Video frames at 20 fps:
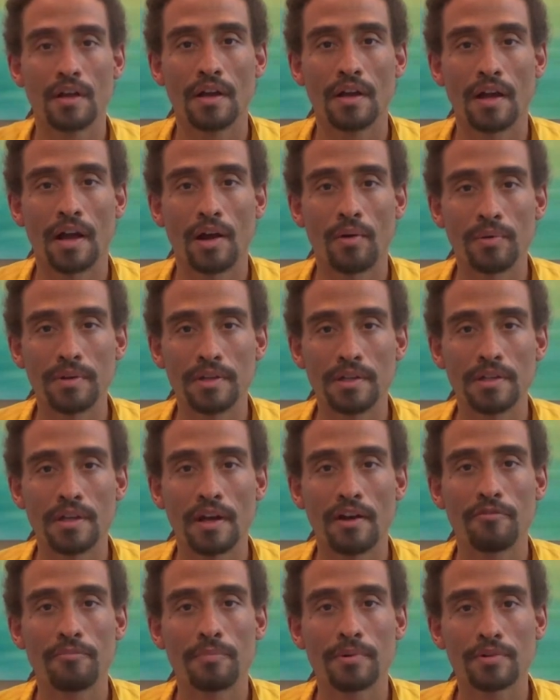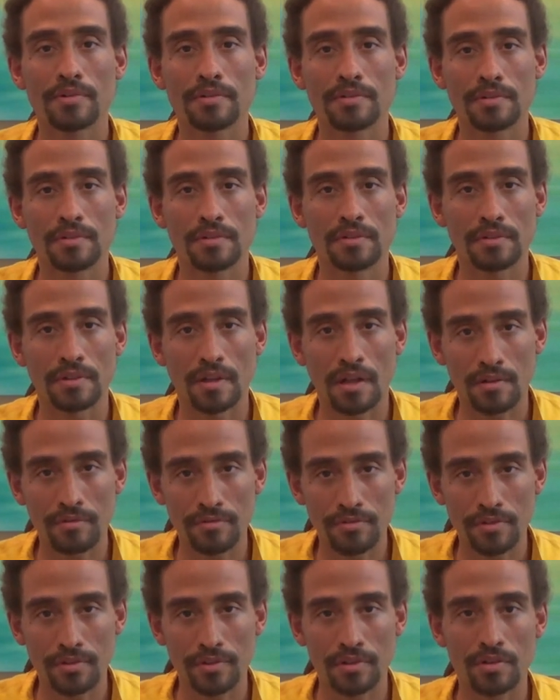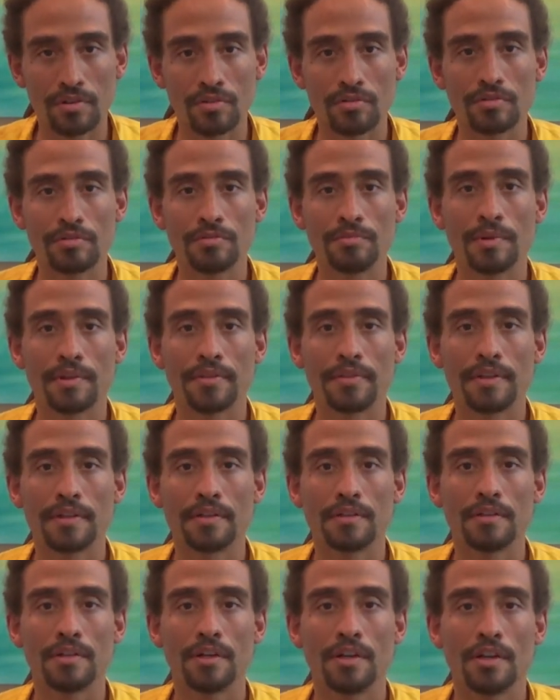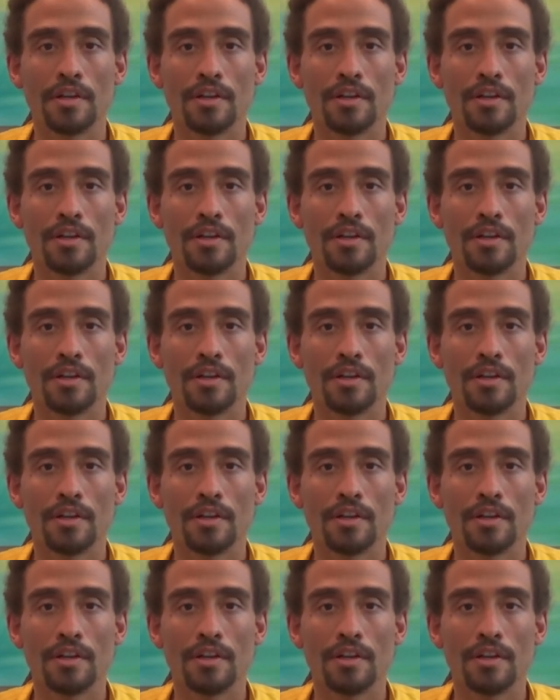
How we need to have personal love for the Guru, but then